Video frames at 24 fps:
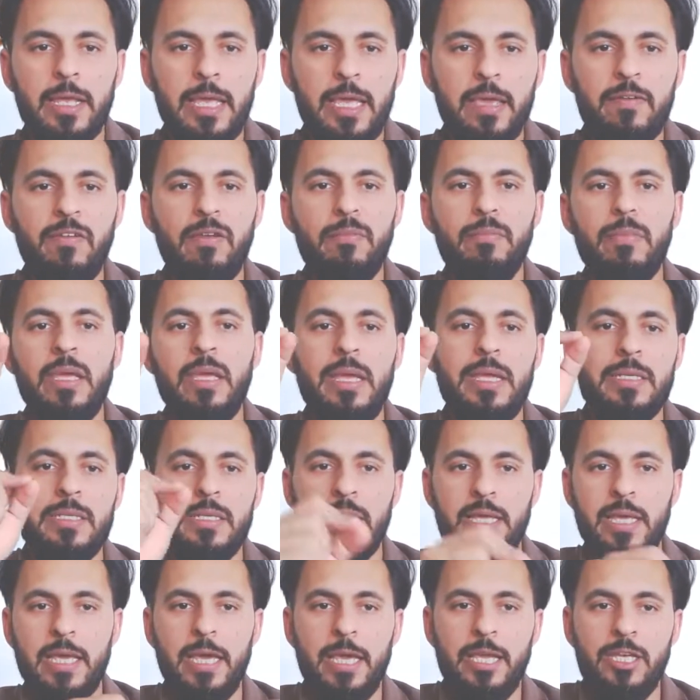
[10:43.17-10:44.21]
giving me
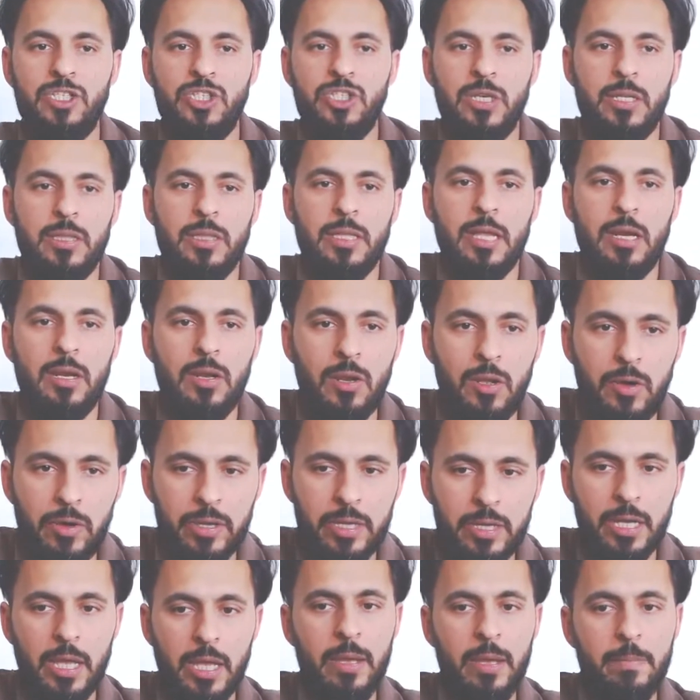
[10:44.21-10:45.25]
indication that,
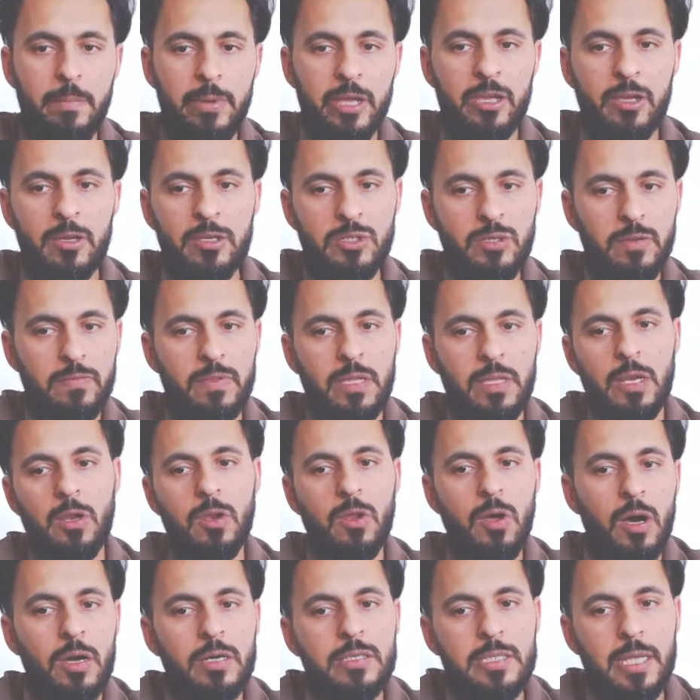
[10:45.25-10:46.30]
look, because of the
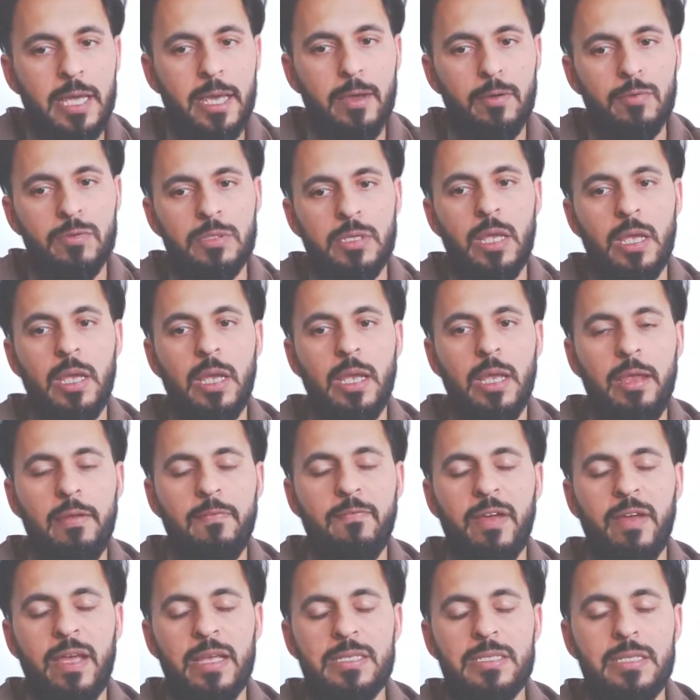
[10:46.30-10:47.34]
lockdowns,
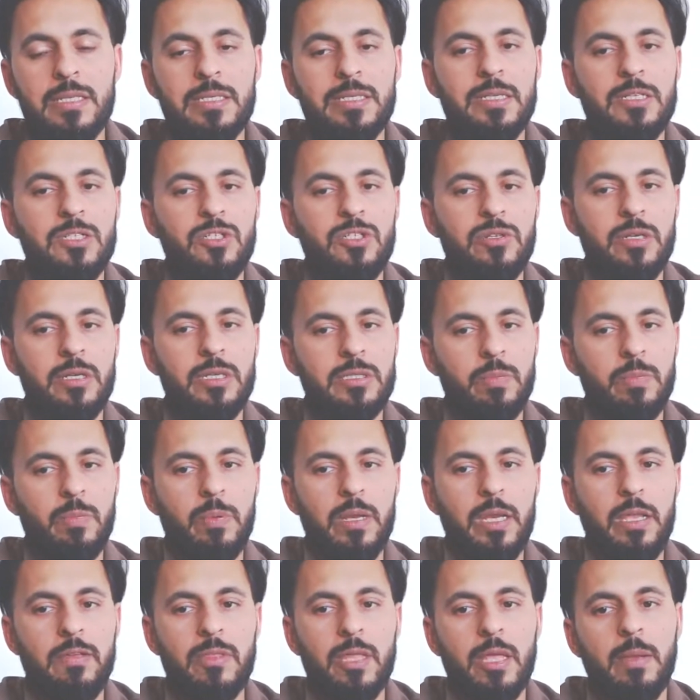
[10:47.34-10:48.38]
investors and traders
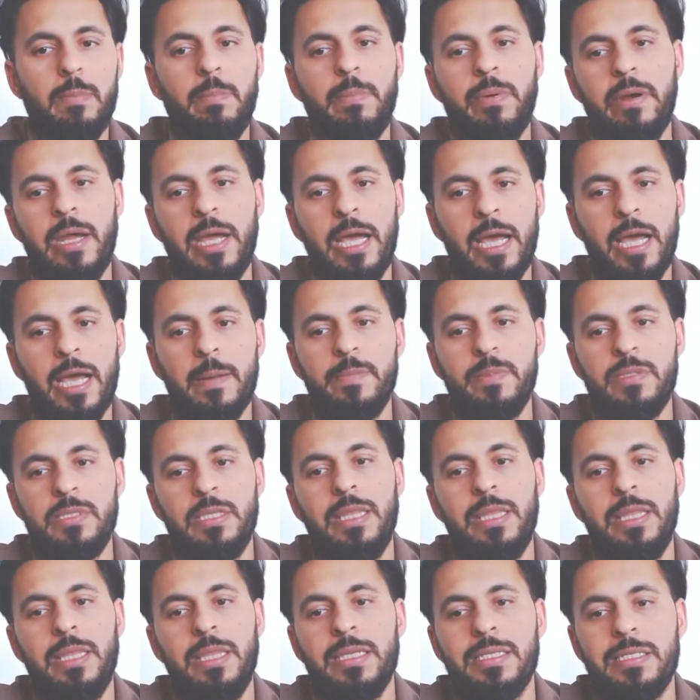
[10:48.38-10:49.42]
believe that perhaps
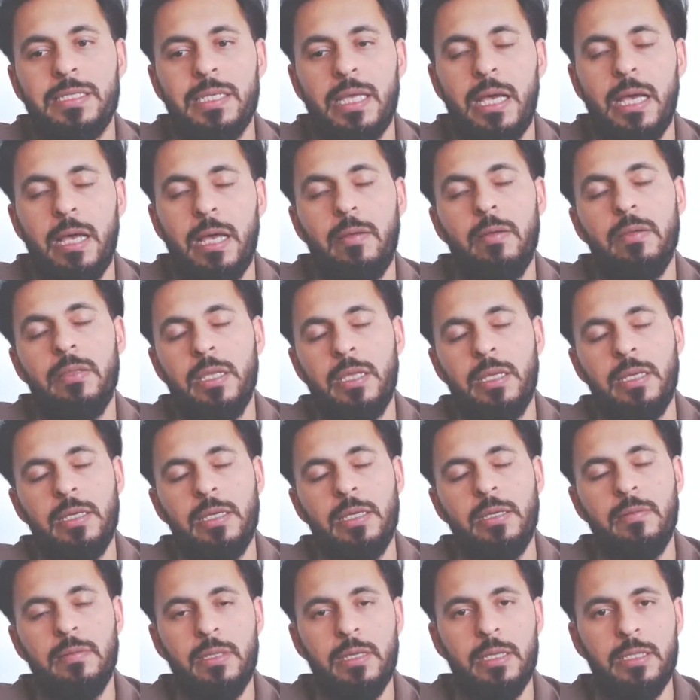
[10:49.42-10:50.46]
this
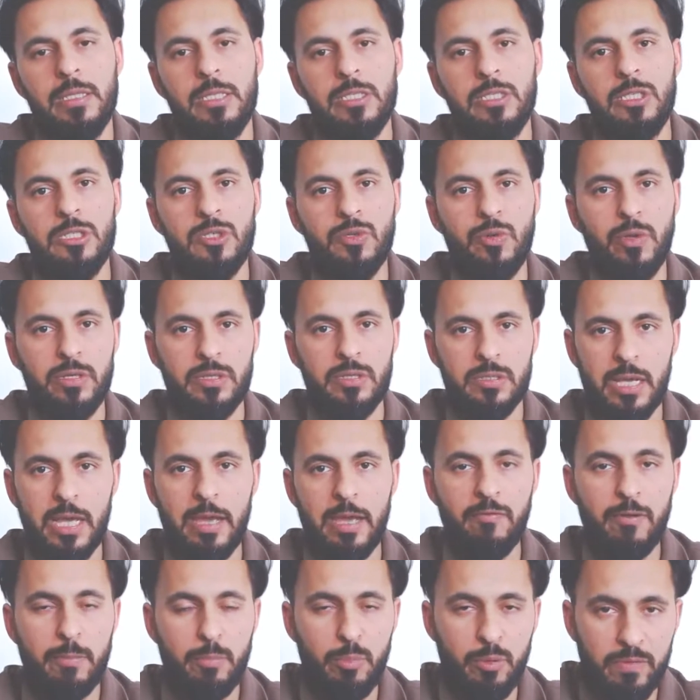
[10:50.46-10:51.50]
is going to
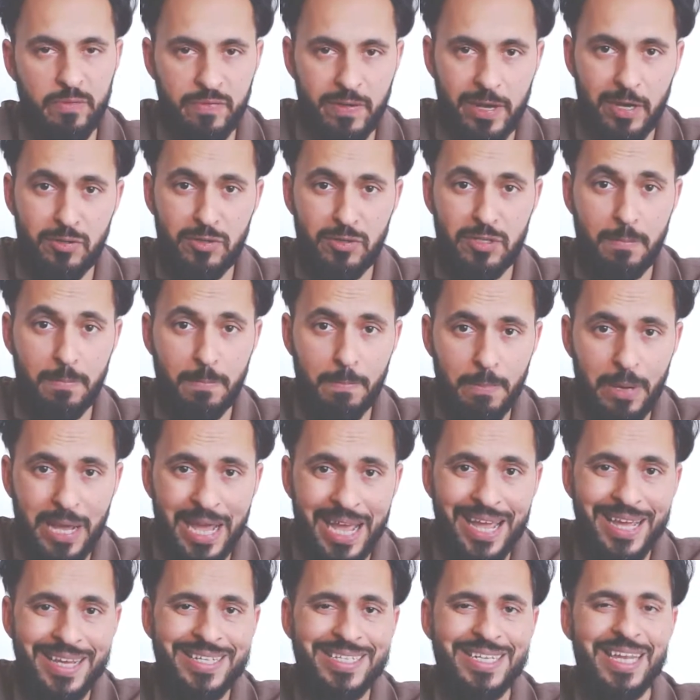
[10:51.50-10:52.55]
have a profound
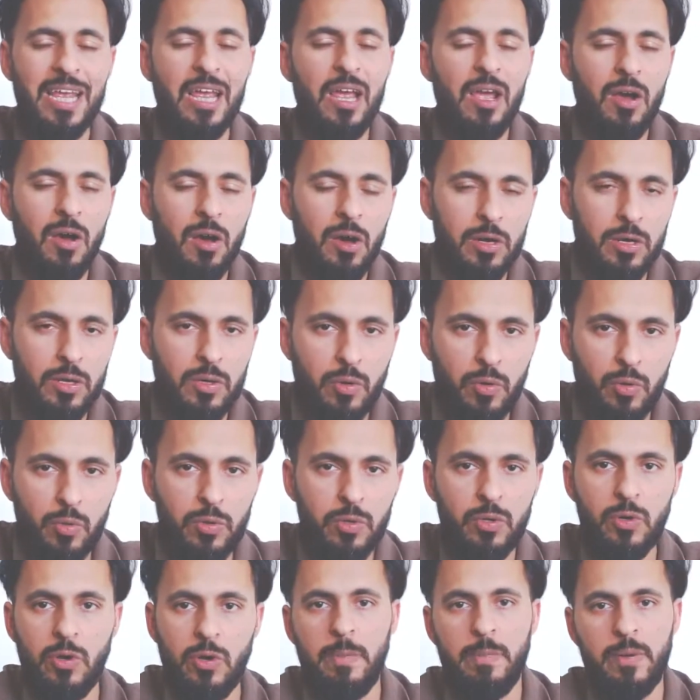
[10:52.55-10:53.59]
impact on
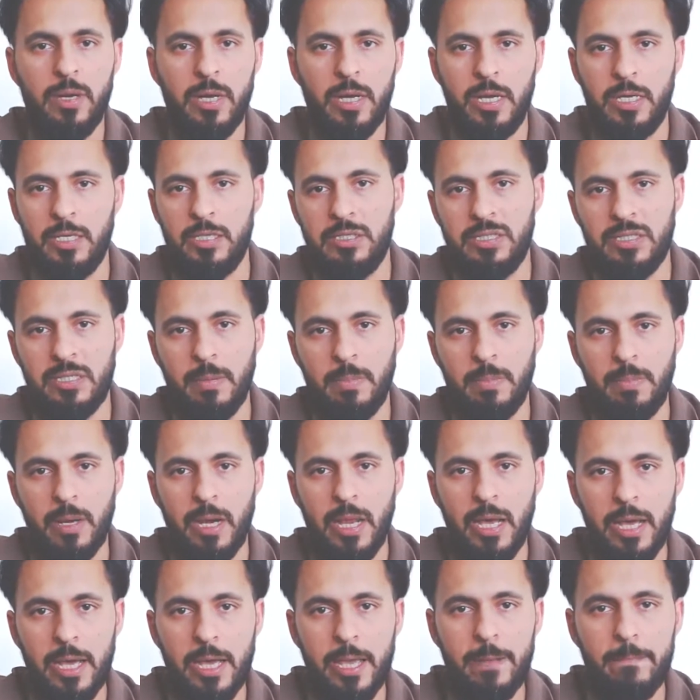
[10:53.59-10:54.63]
crude oil
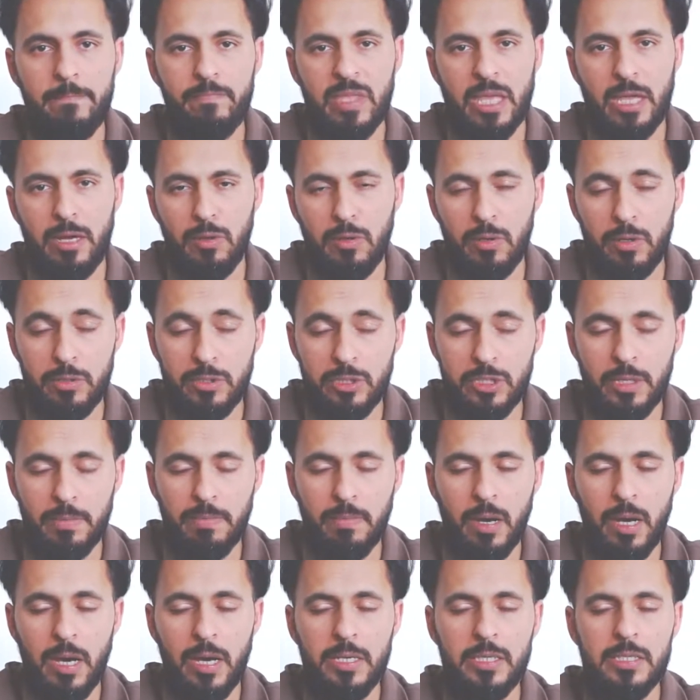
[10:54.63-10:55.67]
supply and on
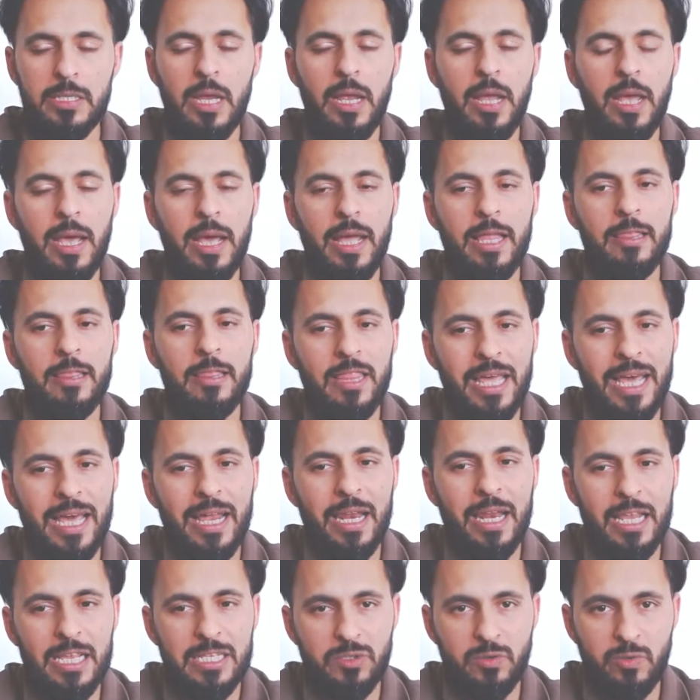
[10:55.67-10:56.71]
demand, and
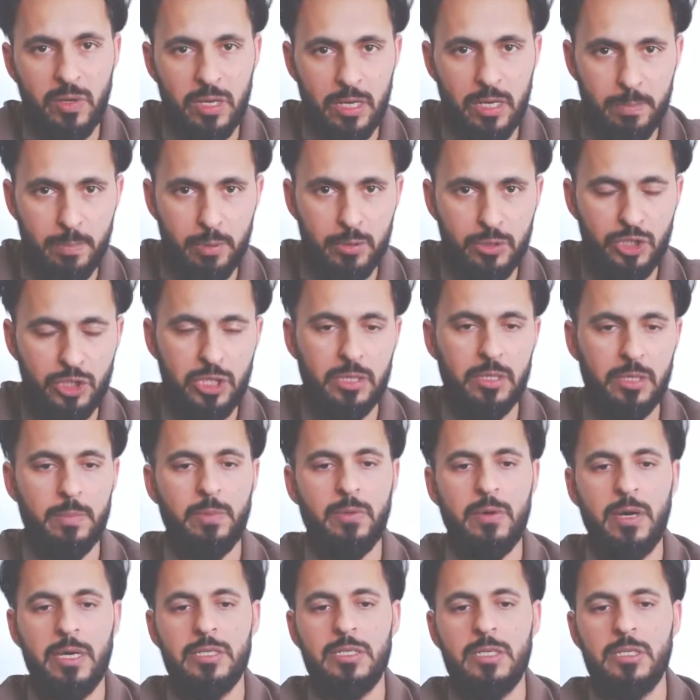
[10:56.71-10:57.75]
that is really pushing the
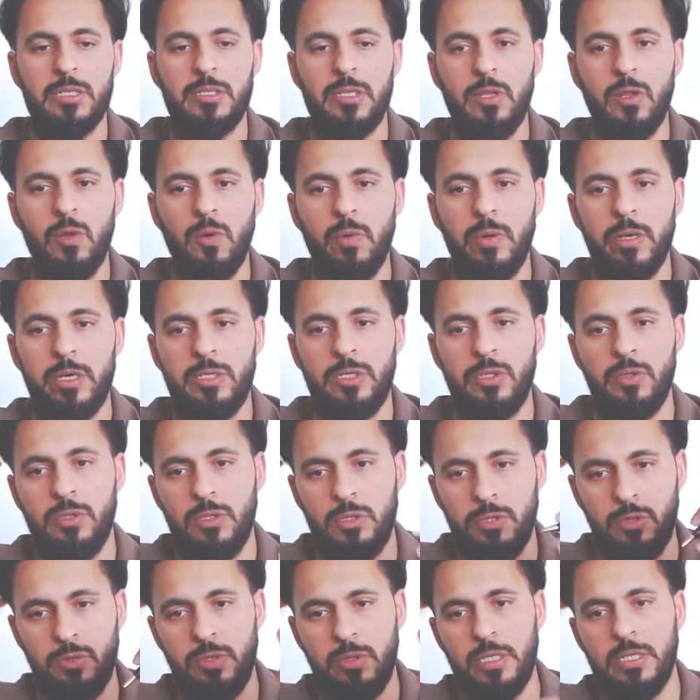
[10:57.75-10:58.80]
prices lower
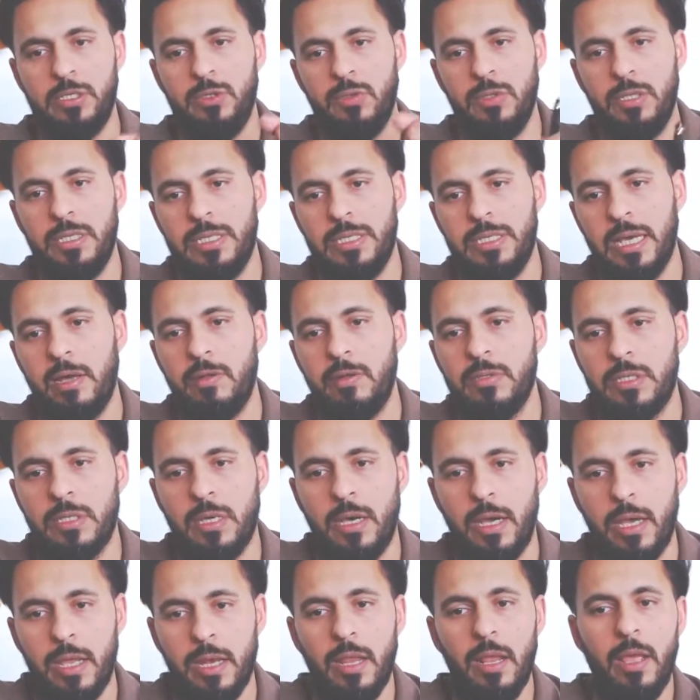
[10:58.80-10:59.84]
to the
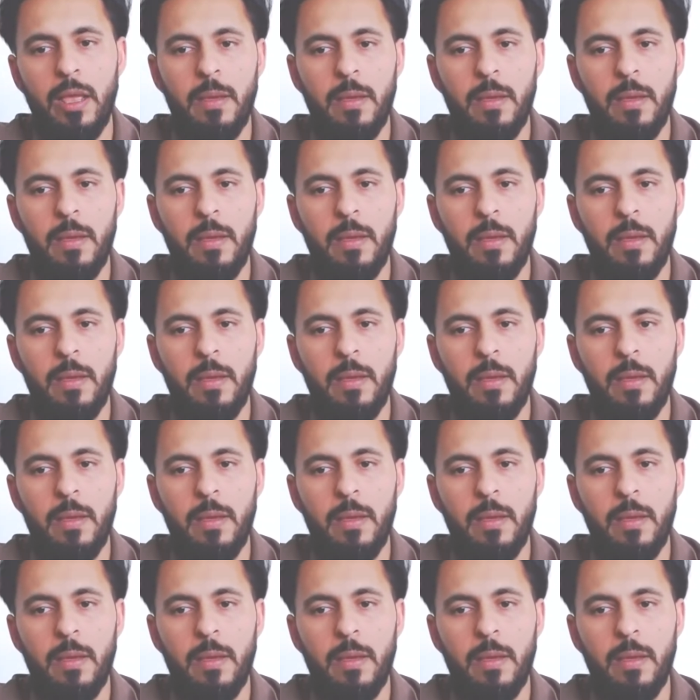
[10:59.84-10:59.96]
downside.